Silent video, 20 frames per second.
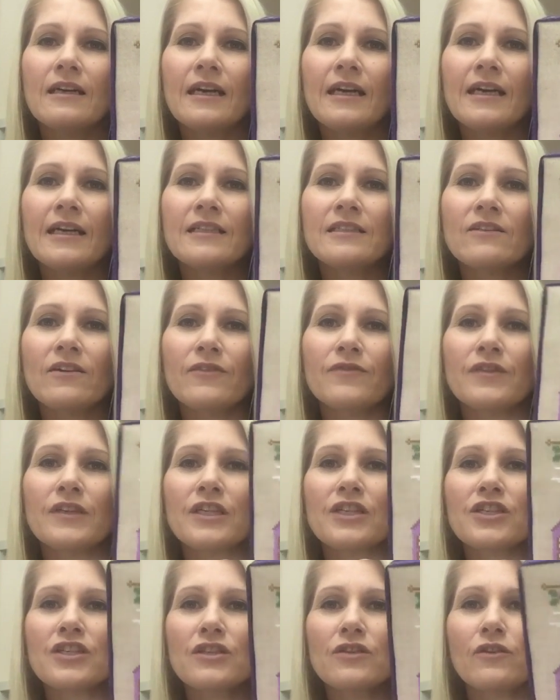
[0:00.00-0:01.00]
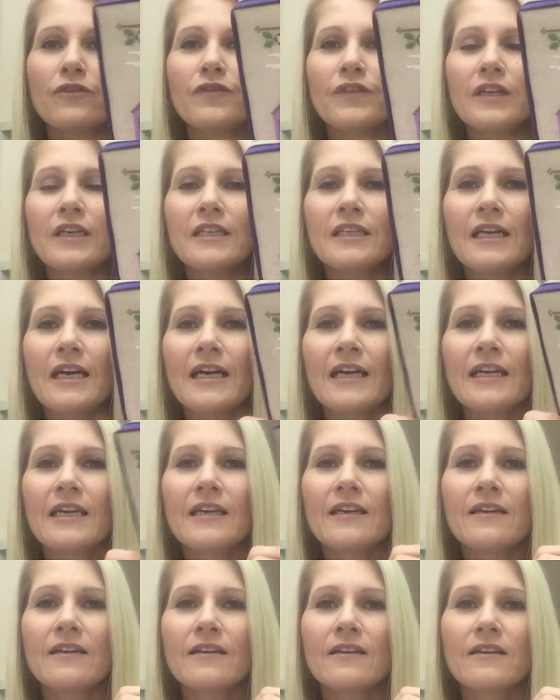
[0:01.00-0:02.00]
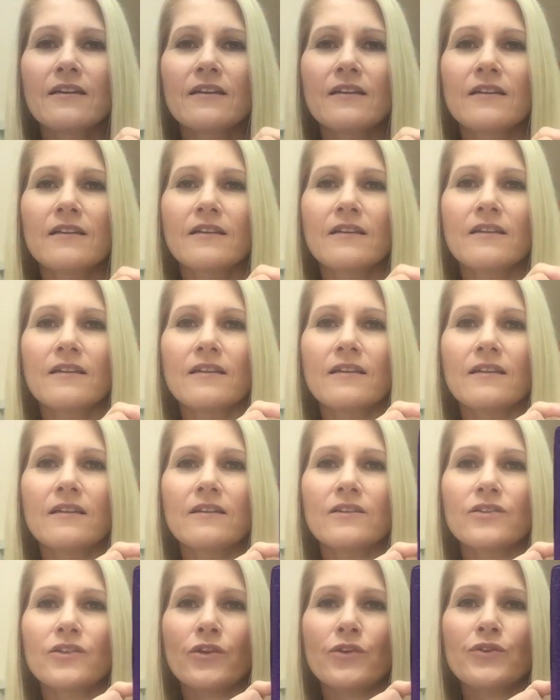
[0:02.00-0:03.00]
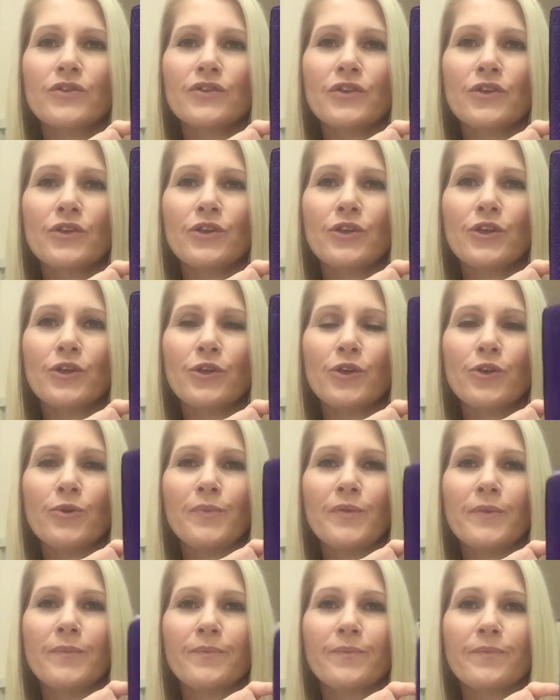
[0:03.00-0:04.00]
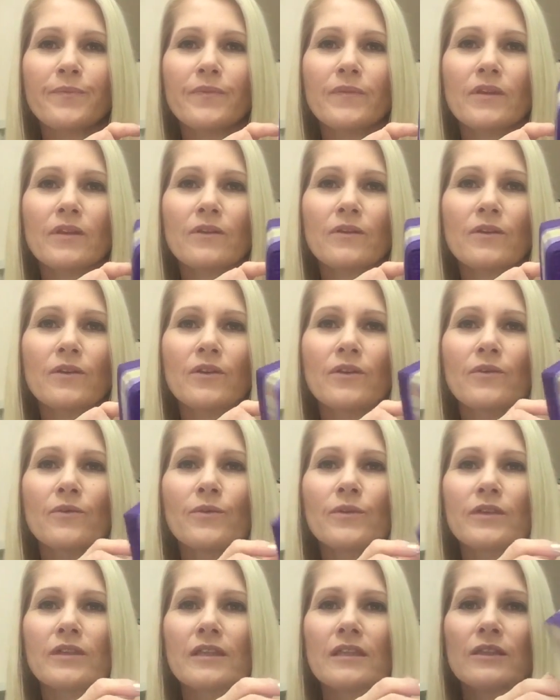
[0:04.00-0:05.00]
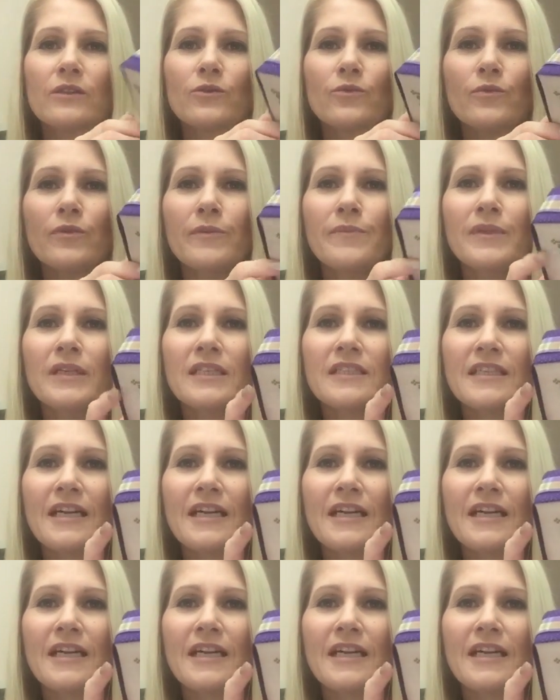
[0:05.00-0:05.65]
And I finished it off in a no-sew cube, the little ribbon